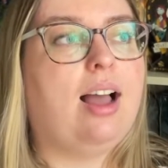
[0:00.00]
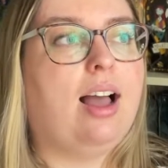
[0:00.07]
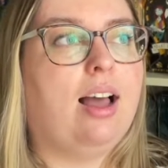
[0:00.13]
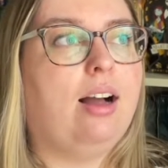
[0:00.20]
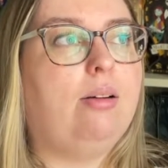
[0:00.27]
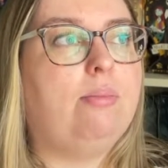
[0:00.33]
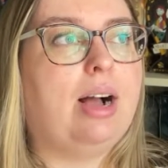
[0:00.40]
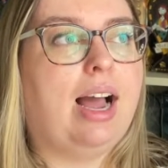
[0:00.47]

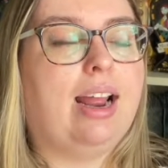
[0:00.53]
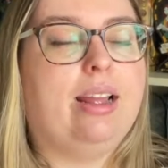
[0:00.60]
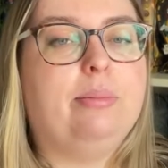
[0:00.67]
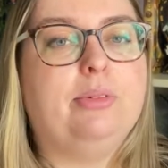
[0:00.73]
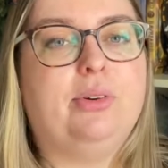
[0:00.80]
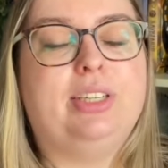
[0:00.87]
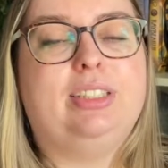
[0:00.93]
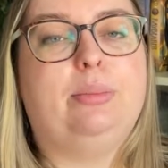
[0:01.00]
I
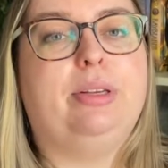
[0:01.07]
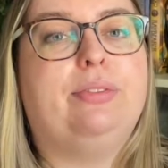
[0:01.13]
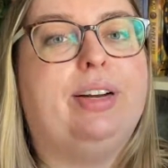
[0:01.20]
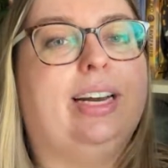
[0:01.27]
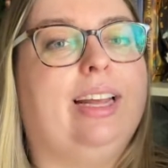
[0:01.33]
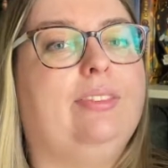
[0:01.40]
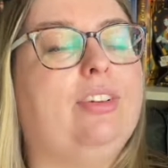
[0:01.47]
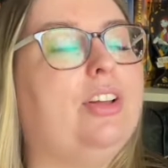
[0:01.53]
am going to be
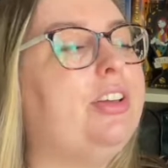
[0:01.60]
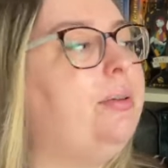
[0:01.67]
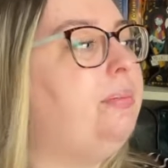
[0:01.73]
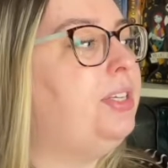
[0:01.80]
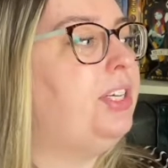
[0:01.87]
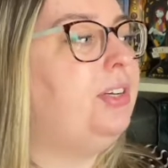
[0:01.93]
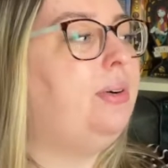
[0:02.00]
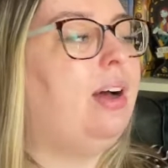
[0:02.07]
reading Volume
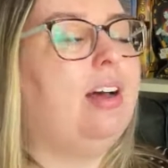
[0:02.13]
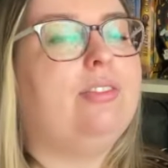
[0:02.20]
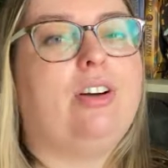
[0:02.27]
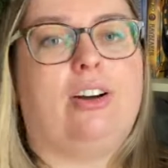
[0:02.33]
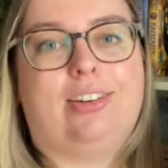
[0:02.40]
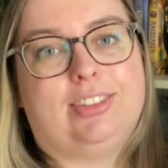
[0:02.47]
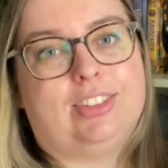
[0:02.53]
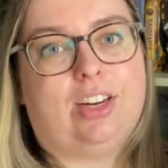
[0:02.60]
2 of
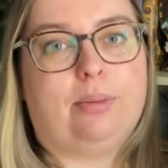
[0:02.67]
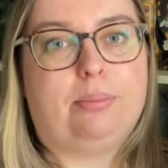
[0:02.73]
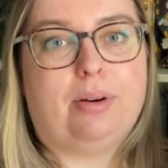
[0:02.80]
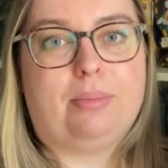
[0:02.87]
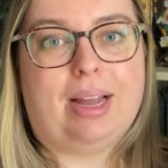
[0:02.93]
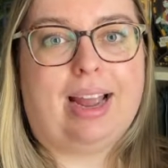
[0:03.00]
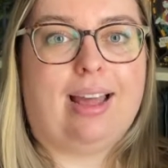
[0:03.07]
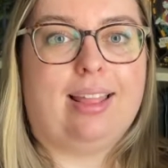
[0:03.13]

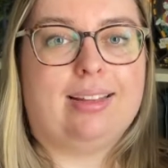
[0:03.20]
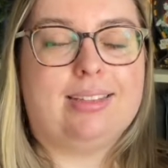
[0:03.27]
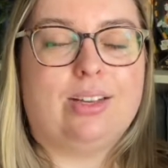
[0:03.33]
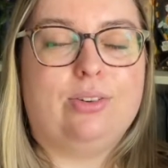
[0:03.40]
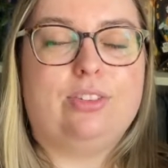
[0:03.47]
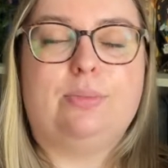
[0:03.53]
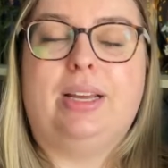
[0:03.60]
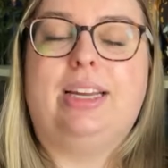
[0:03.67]
Heartstopper by Alice
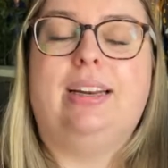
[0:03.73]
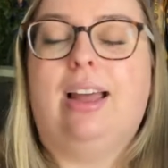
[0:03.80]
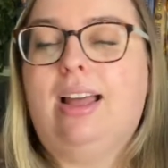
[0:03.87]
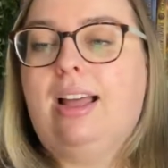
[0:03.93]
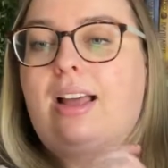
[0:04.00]
Oseman.